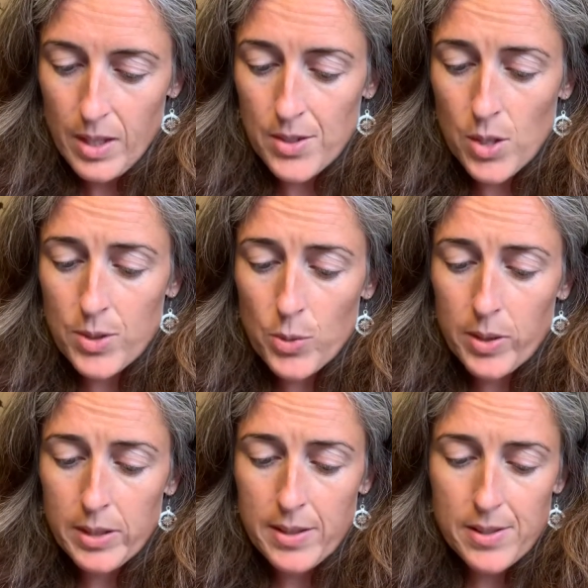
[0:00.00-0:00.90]
So it's
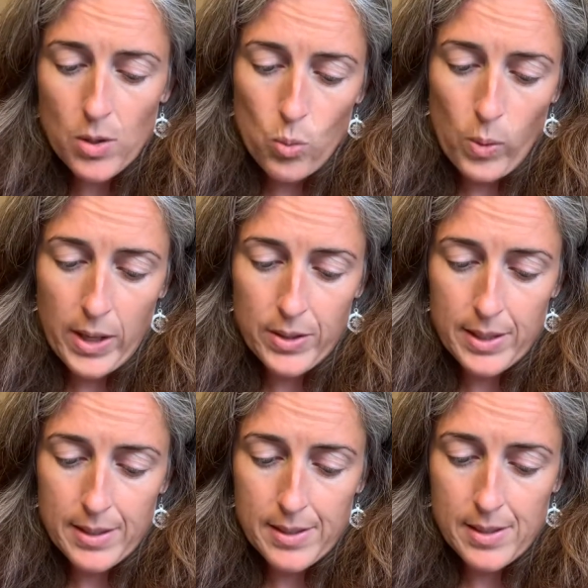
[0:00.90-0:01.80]
really this
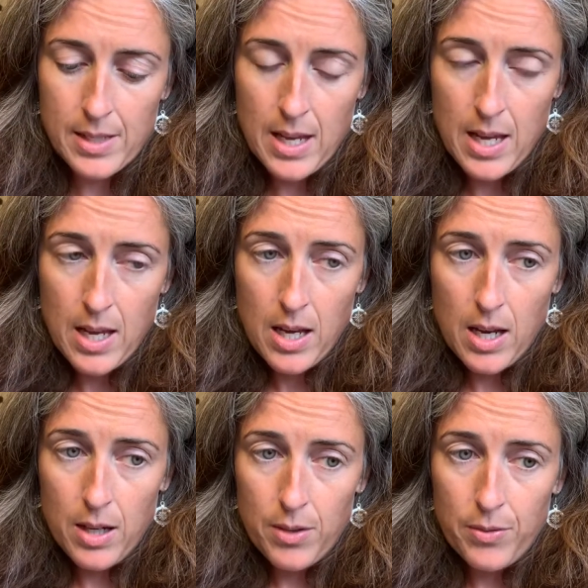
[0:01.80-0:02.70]
awareness
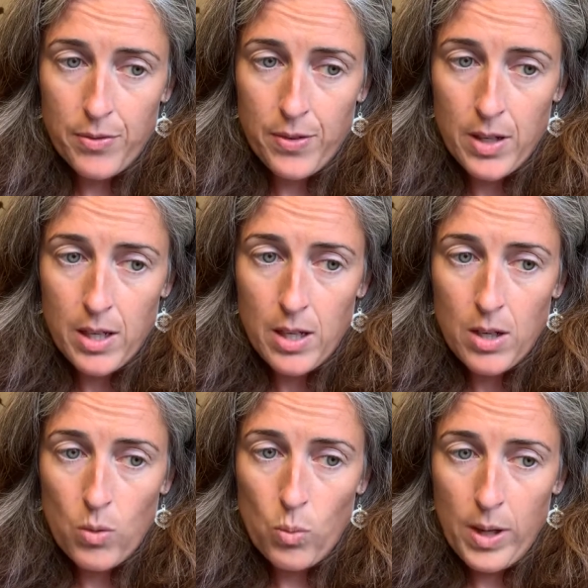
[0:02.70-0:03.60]
of
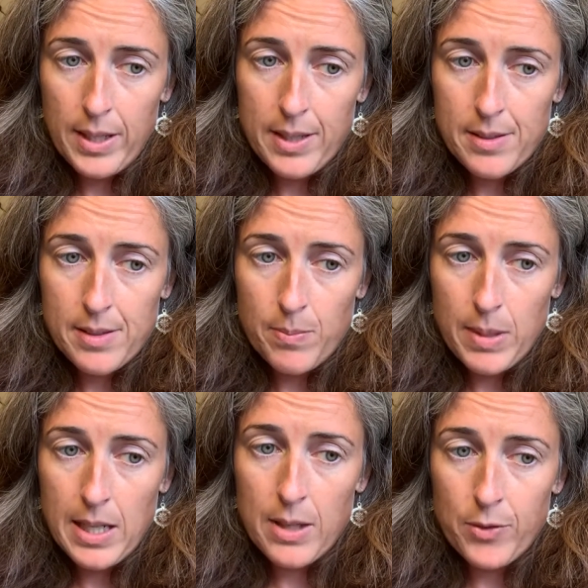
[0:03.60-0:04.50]
what is
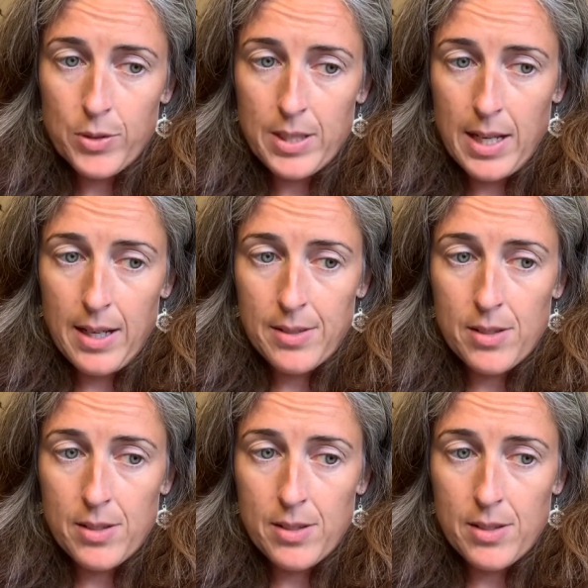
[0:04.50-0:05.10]
meaningful to us.